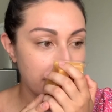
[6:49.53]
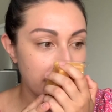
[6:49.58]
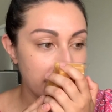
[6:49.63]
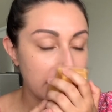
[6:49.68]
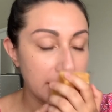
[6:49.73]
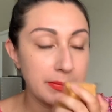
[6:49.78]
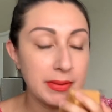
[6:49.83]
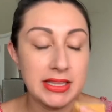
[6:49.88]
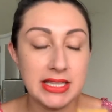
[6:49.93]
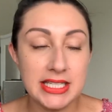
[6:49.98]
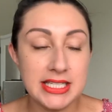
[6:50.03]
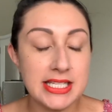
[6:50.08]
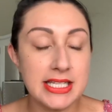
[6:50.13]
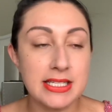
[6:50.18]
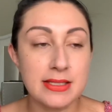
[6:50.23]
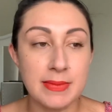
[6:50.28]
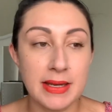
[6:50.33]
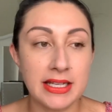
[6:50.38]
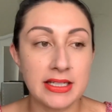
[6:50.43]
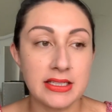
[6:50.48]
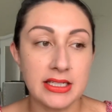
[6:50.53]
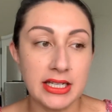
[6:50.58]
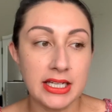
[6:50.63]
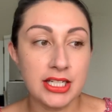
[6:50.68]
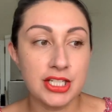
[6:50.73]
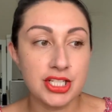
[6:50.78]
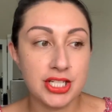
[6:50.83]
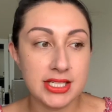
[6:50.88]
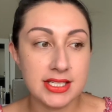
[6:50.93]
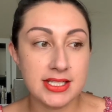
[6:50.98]
But this is mainly
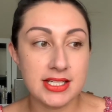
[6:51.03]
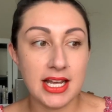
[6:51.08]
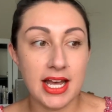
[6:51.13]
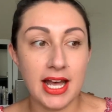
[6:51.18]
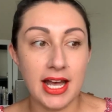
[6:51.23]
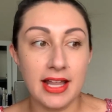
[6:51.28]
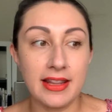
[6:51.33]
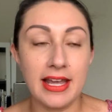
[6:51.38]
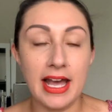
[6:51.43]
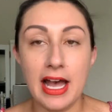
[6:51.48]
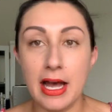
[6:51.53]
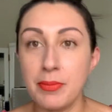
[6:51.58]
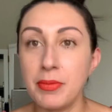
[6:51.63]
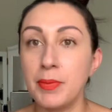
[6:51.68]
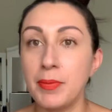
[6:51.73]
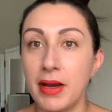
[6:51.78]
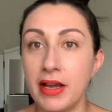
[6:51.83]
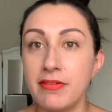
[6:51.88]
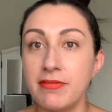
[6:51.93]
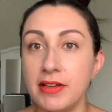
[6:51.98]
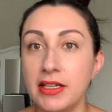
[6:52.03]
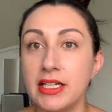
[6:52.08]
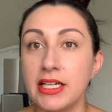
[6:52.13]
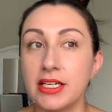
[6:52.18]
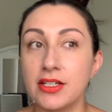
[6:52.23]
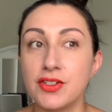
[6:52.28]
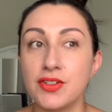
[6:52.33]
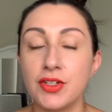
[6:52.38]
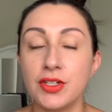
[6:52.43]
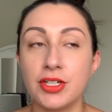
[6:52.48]
just the apple pie filling.
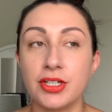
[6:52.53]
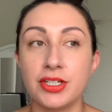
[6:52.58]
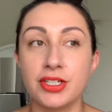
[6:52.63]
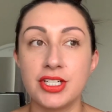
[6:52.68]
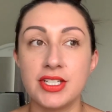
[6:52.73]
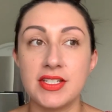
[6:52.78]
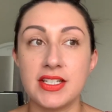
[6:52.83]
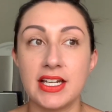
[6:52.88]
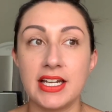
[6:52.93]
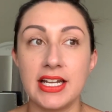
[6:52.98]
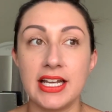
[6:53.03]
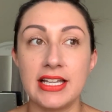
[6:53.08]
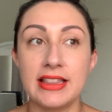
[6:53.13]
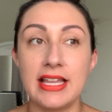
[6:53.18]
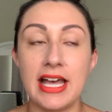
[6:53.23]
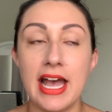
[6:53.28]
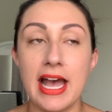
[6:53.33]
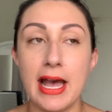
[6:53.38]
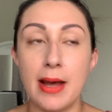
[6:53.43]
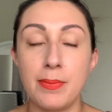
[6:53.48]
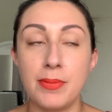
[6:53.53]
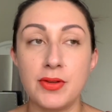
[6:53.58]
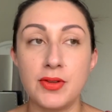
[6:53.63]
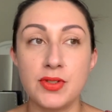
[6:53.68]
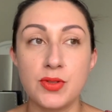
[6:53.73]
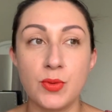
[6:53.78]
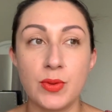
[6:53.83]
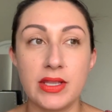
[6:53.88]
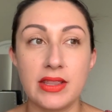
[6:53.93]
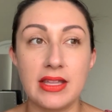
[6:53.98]
So you're just gonna get the apples
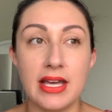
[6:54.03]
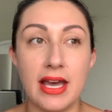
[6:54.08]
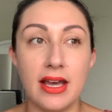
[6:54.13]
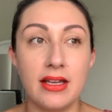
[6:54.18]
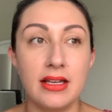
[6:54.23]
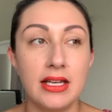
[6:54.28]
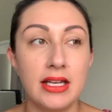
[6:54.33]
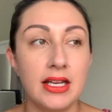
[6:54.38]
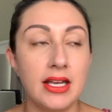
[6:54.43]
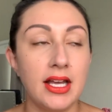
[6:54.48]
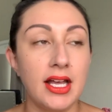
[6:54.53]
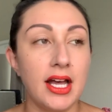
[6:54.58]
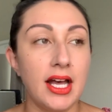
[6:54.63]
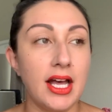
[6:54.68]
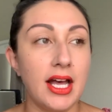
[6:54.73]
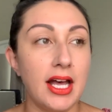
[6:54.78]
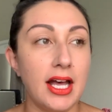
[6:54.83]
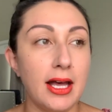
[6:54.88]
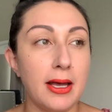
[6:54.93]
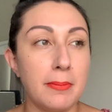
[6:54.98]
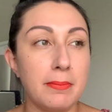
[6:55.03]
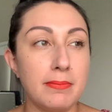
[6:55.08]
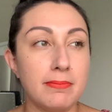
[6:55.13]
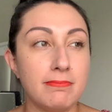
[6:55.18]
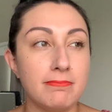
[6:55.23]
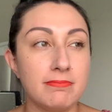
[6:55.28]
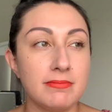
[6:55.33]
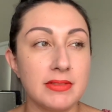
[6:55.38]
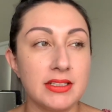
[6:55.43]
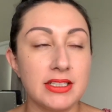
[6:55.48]
with that
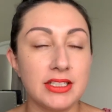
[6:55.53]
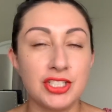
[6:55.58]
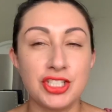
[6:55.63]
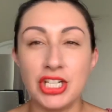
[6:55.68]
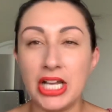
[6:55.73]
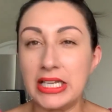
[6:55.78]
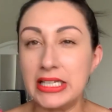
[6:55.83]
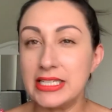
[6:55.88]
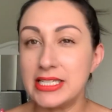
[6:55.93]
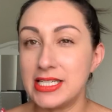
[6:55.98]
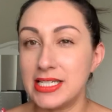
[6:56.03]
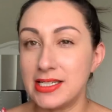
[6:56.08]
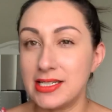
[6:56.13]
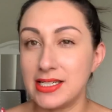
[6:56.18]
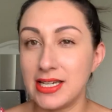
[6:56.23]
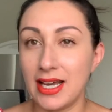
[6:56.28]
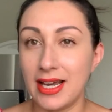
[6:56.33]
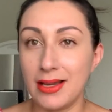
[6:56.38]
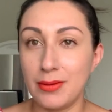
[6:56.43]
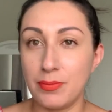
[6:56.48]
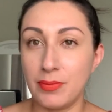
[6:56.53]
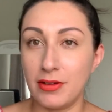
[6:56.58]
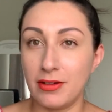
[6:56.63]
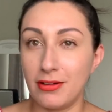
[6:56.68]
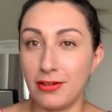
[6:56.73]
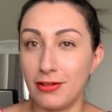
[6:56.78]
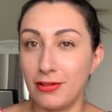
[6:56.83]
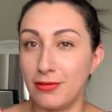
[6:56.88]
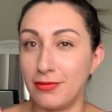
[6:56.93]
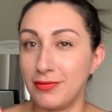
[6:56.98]
gelatin type
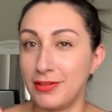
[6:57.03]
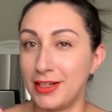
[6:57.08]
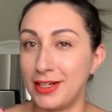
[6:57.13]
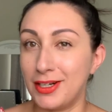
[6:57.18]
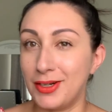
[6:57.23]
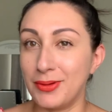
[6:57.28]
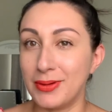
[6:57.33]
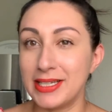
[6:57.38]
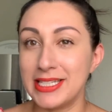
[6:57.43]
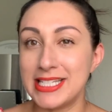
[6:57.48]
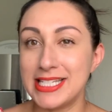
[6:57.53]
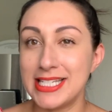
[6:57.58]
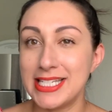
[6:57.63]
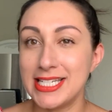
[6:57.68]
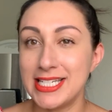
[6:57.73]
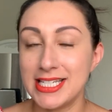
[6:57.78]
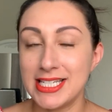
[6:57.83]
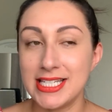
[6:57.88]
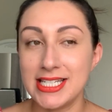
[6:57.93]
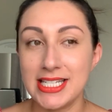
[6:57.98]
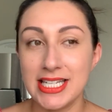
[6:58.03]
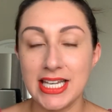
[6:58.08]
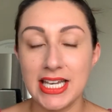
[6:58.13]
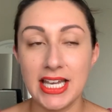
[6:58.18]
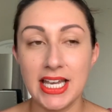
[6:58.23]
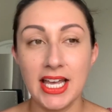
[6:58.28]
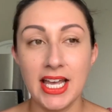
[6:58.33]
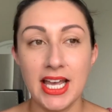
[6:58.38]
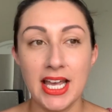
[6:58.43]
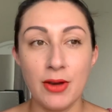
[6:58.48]
of, consistency
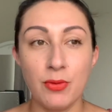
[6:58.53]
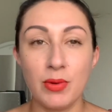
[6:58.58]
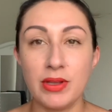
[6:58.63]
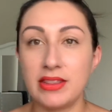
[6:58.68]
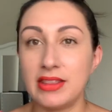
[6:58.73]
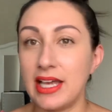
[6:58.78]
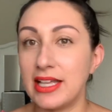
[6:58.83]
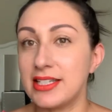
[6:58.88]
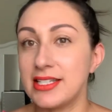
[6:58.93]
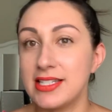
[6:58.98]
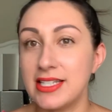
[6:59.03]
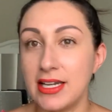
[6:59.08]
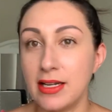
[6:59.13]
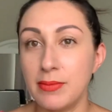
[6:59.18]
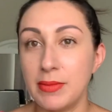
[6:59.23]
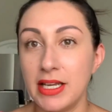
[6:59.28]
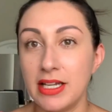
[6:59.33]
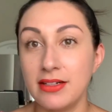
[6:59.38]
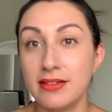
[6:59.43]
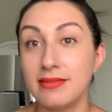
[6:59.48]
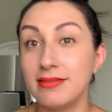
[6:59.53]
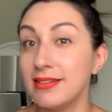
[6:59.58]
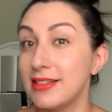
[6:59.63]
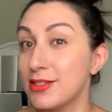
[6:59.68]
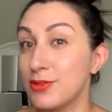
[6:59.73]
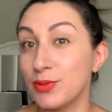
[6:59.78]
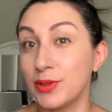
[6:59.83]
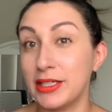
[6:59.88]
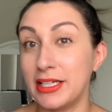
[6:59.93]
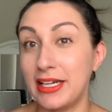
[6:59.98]
with that cinnamon. It's
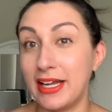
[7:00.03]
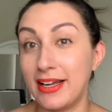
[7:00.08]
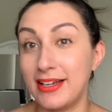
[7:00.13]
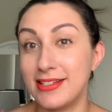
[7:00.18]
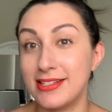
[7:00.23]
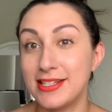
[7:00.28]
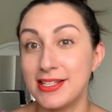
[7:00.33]
really nice.